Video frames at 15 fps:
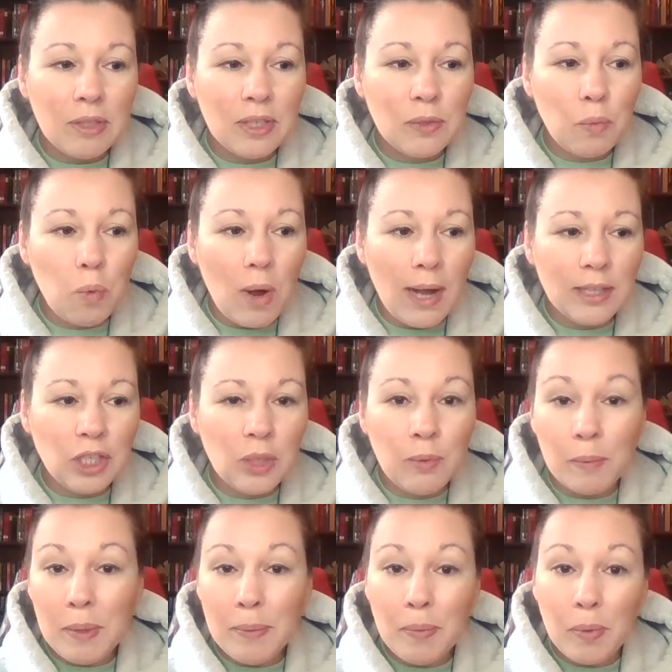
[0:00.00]
just watching
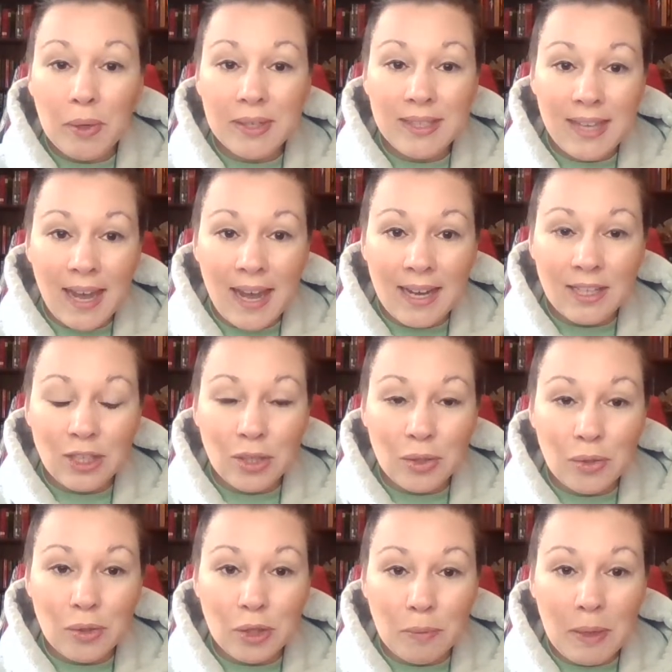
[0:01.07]
what people were saying
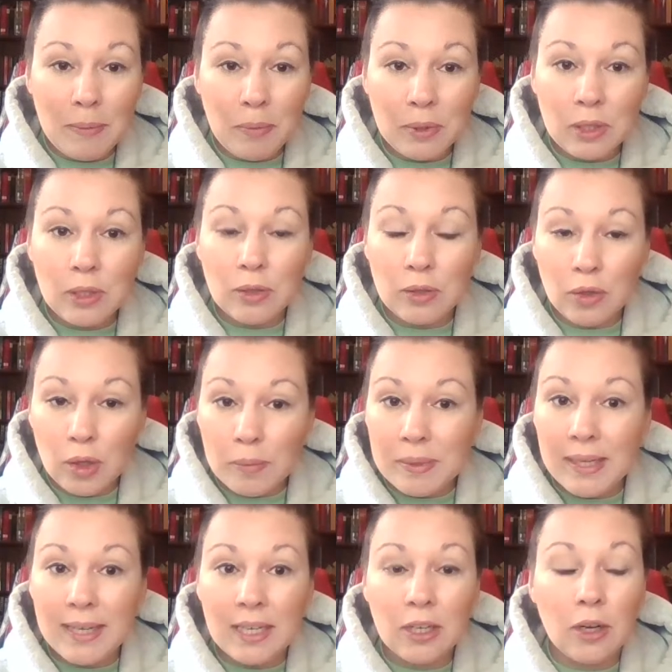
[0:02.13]
to the people into the
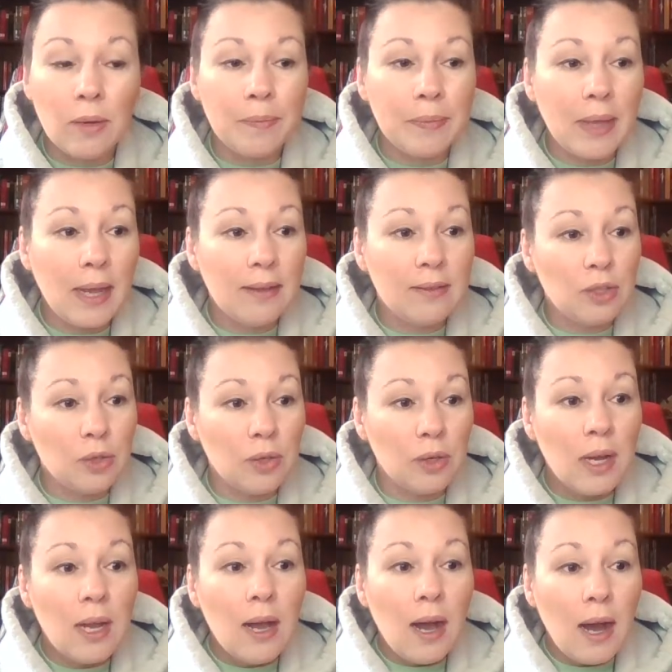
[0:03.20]
groups, like, as
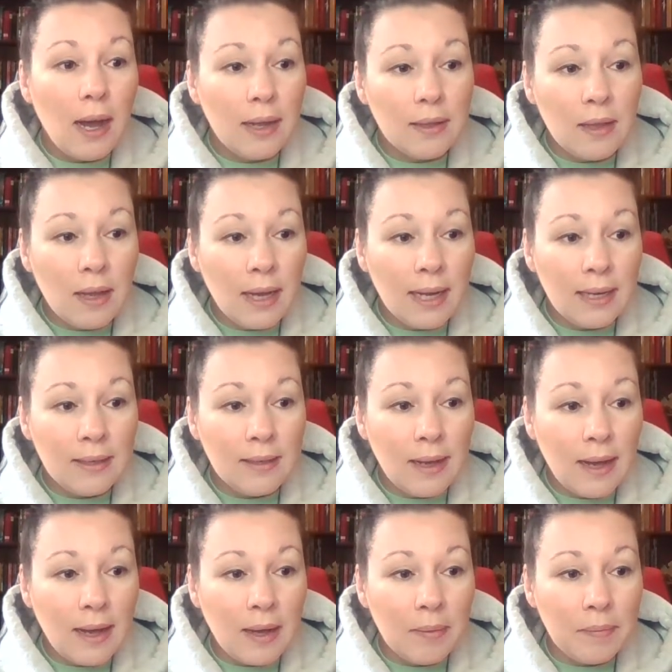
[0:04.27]
your
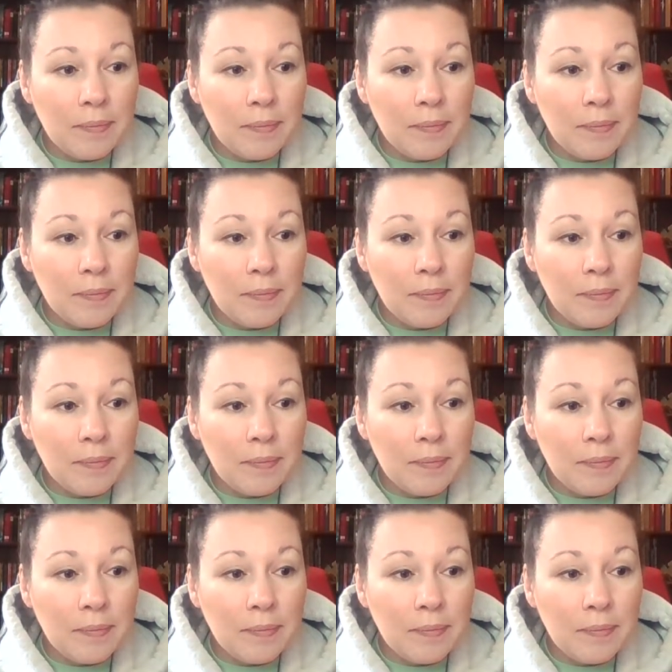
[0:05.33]
online